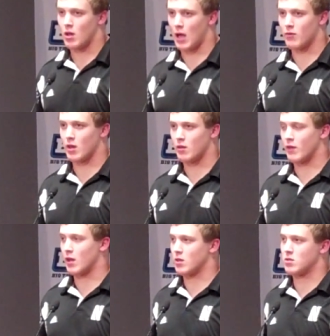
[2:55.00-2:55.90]
having that
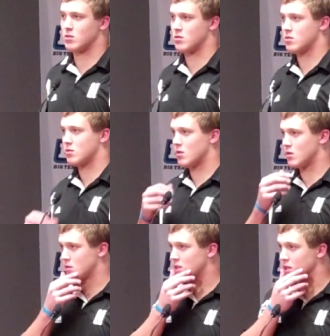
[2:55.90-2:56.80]
advantage is,
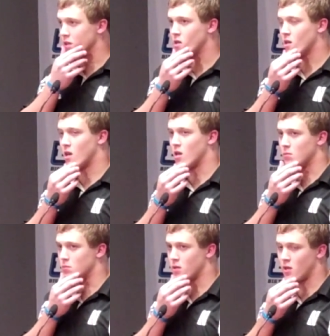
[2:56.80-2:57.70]
is key. Um,
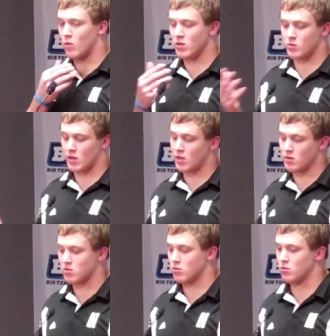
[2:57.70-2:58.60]
but you know, once we get into
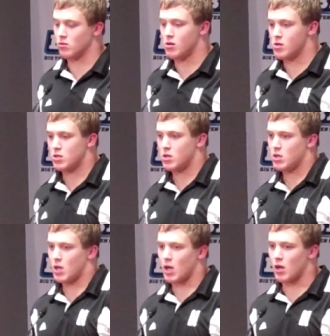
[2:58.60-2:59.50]
school,
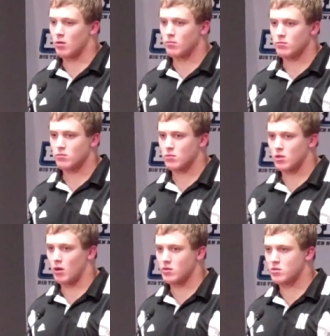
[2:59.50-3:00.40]
um,
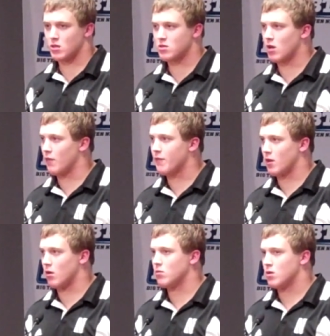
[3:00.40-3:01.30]
you know, it's, it's tough, you
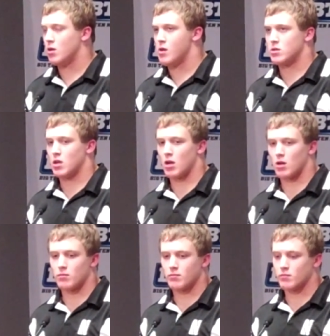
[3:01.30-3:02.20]
know.
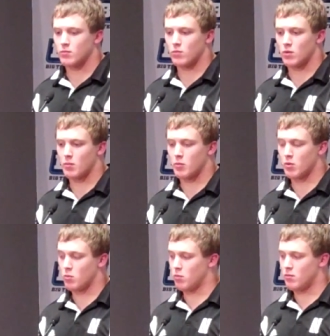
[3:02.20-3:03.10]
Um,
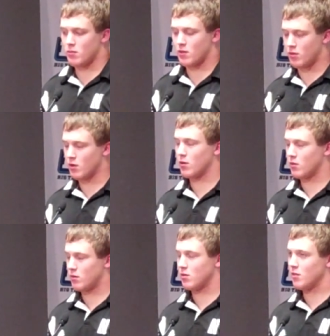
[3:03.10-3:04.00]
the,
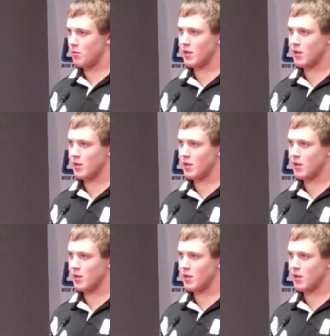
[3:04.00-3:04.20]
the